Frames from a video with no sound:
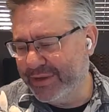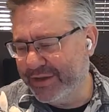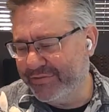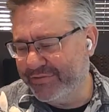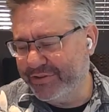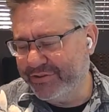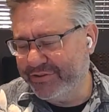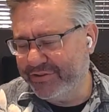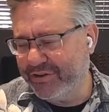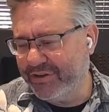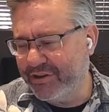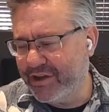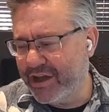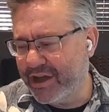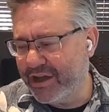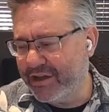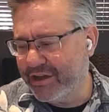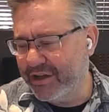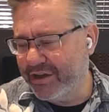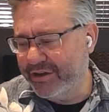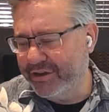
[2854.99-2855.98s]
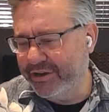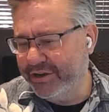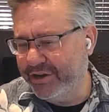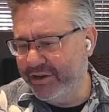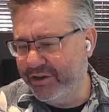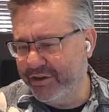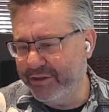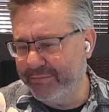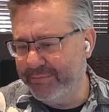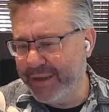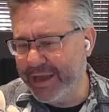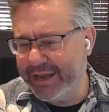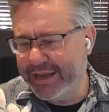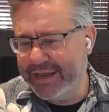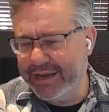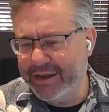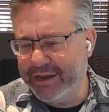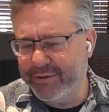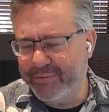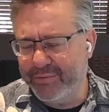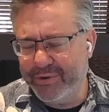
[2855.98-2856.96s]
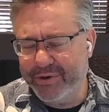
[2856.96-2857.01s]
have such a lock on, the
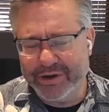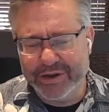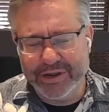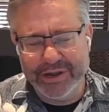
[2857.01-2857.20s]
banking network.